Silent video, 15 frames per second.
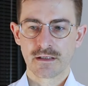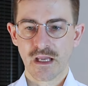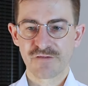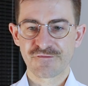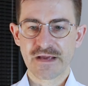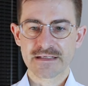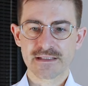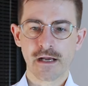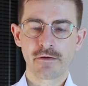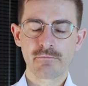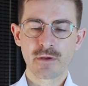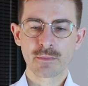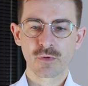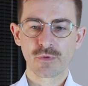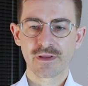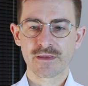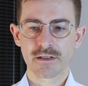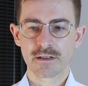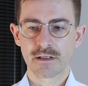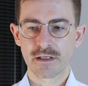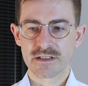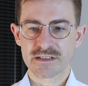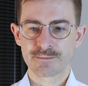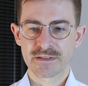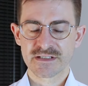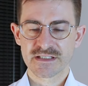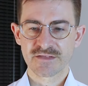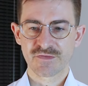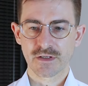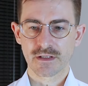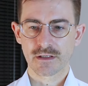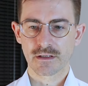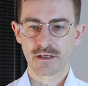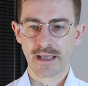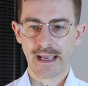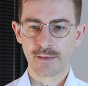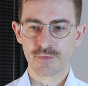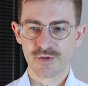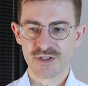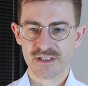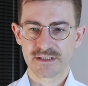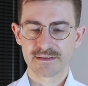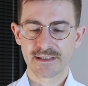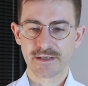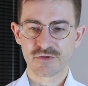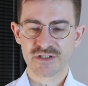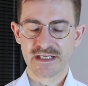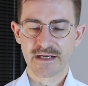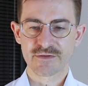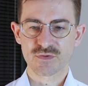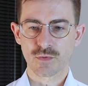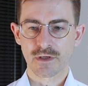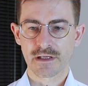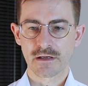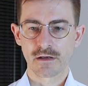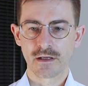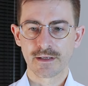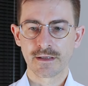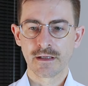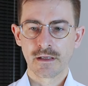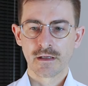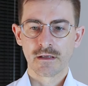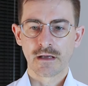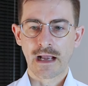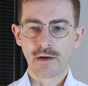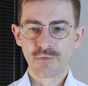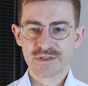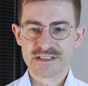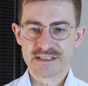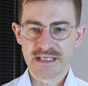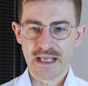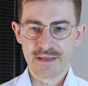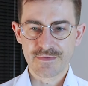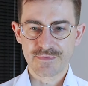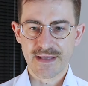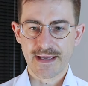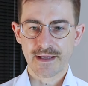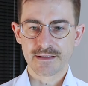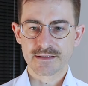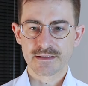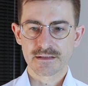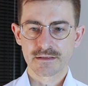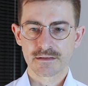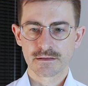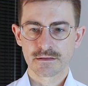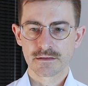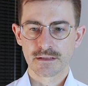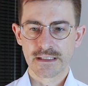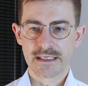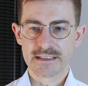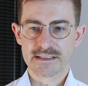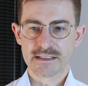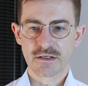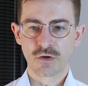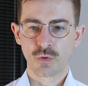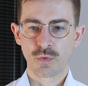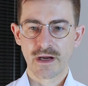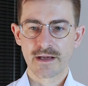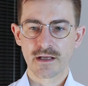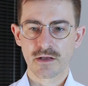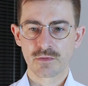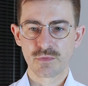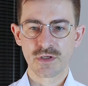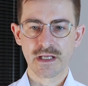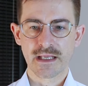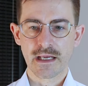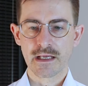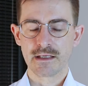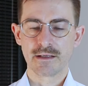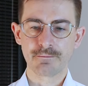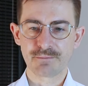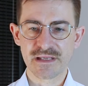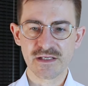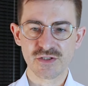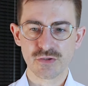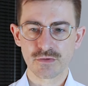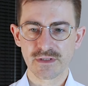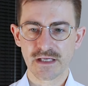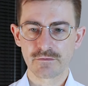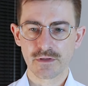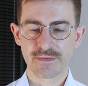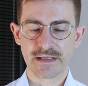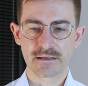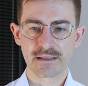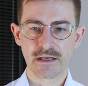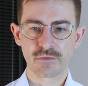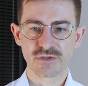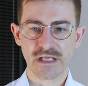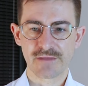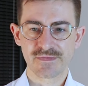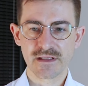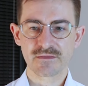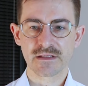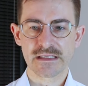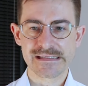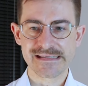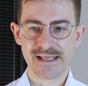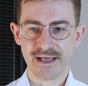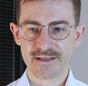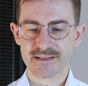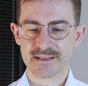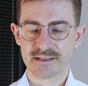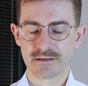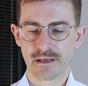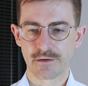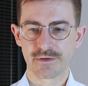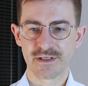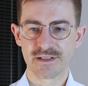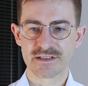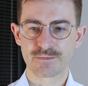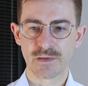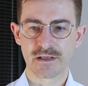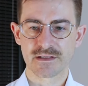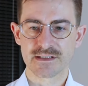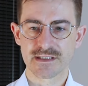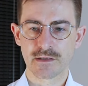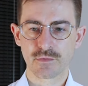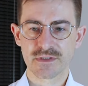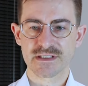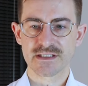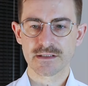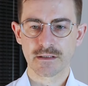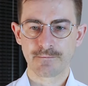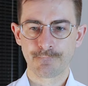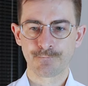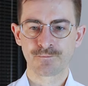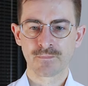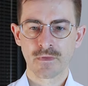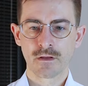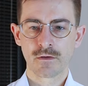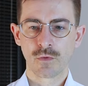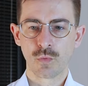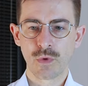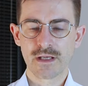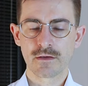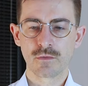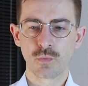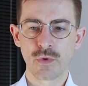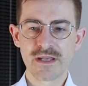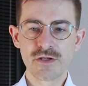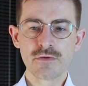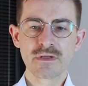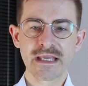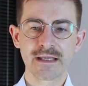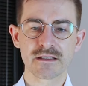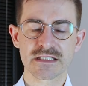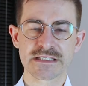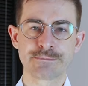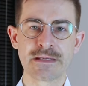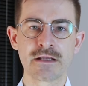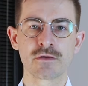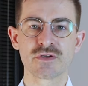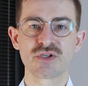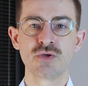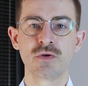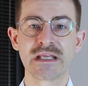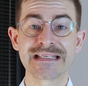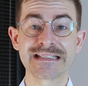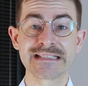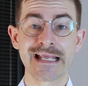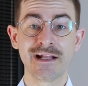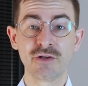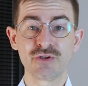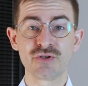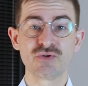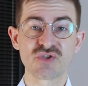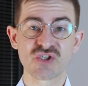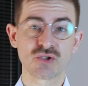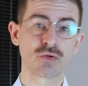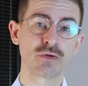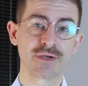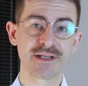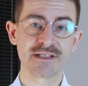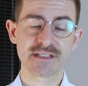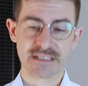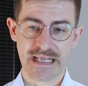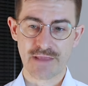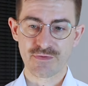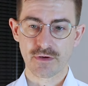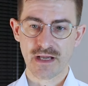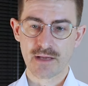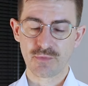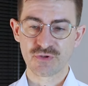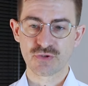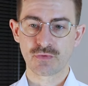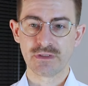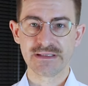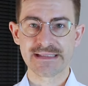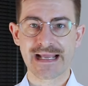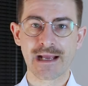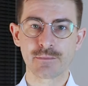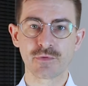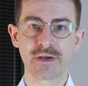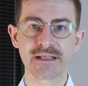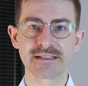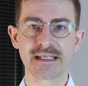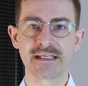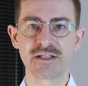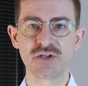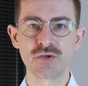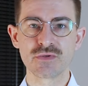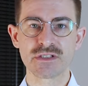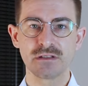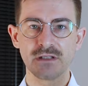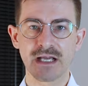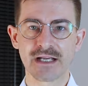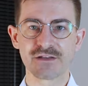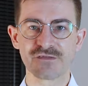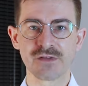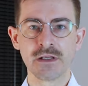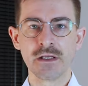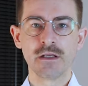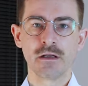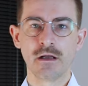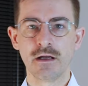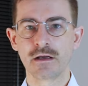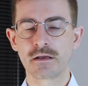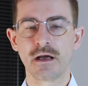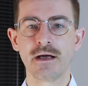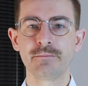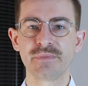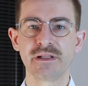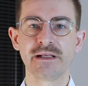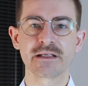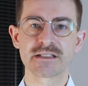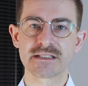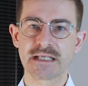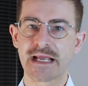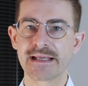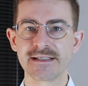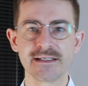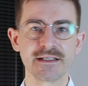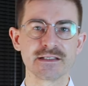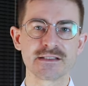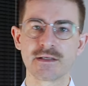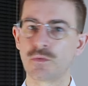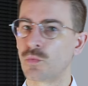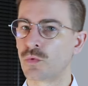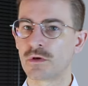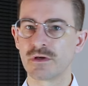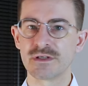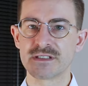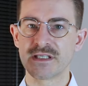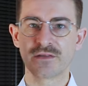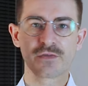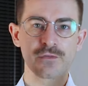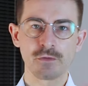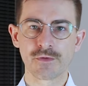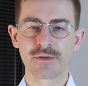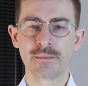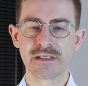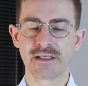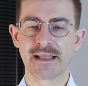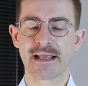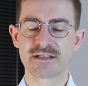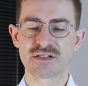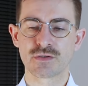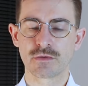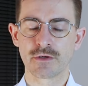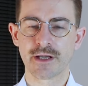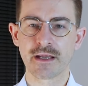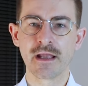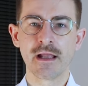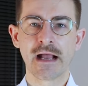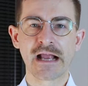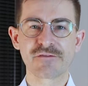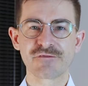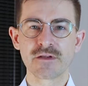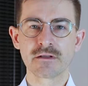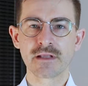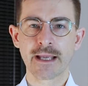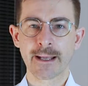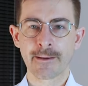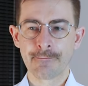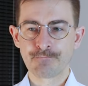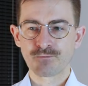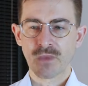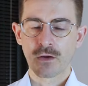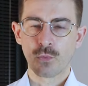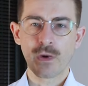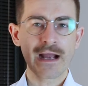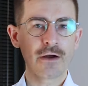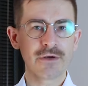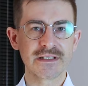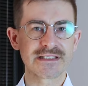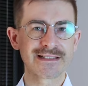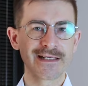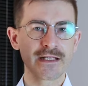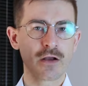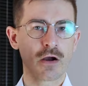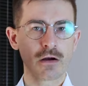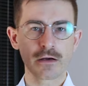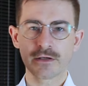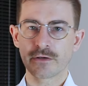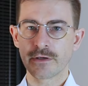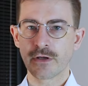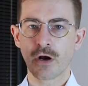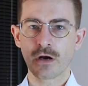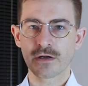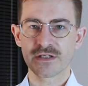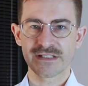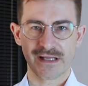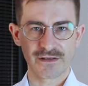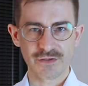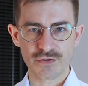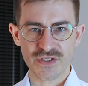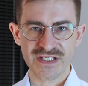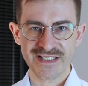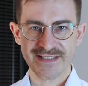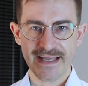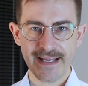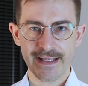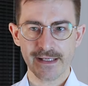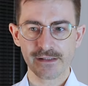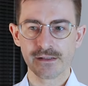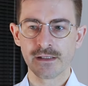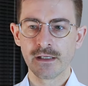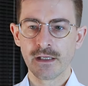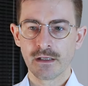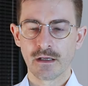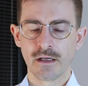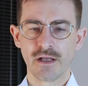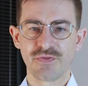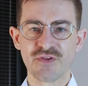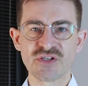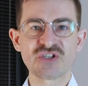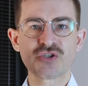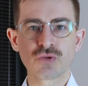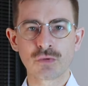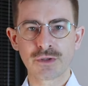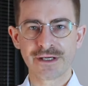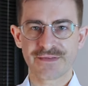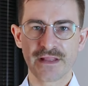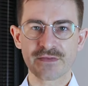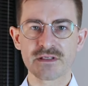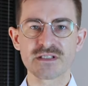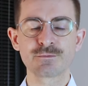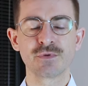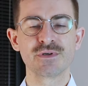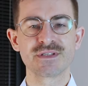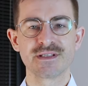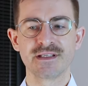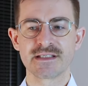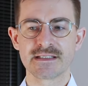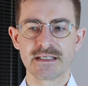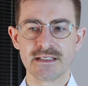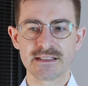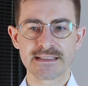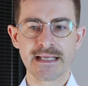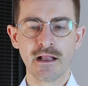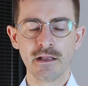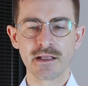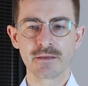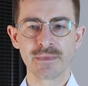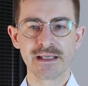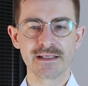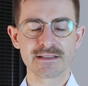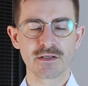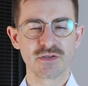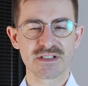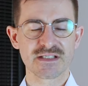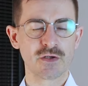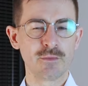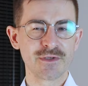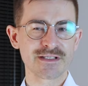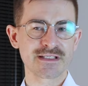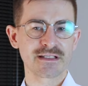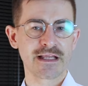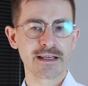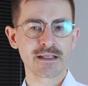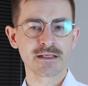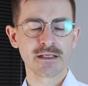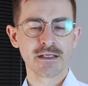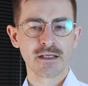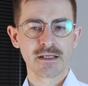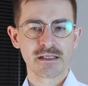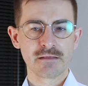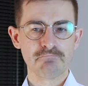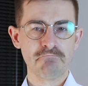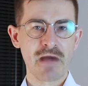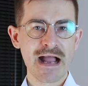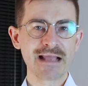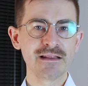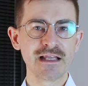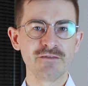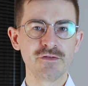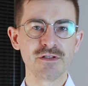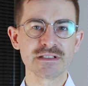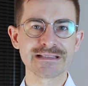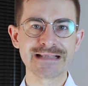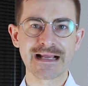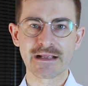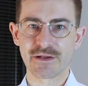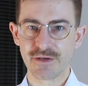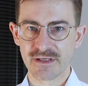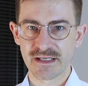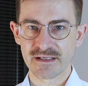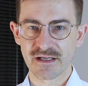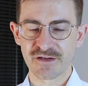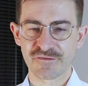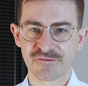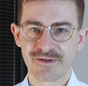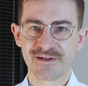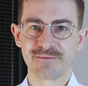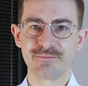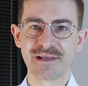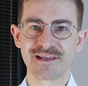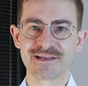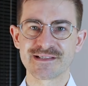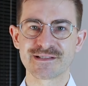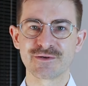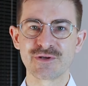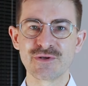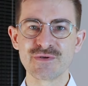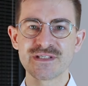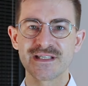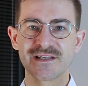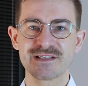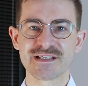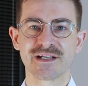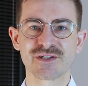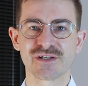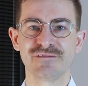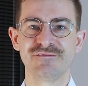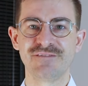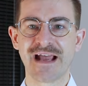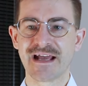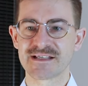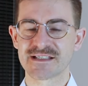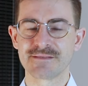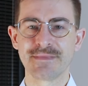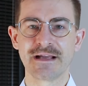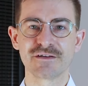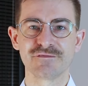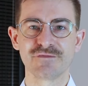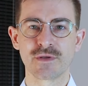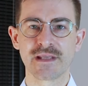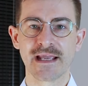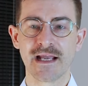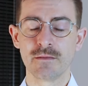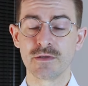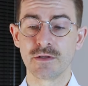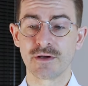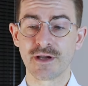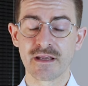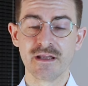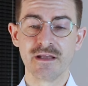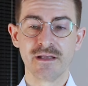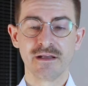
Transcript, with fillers: In fact, I remember with uh, a specific uh, Aborigine language that I was working on, I would say that is there a way to communicate in a B2 level in that language? I think that yes, there is, because there was some when, when, you get speakers who can tell you stories and they're able to elaborate and use a lot of uh, complex ideas and words and throw them into that story, I feel like, wow, it's getting harder and harder to understand uh, the story that this person is, is telling me. It's, it's almost like my level is not good enough because they're using such a vast amount of vocabulary.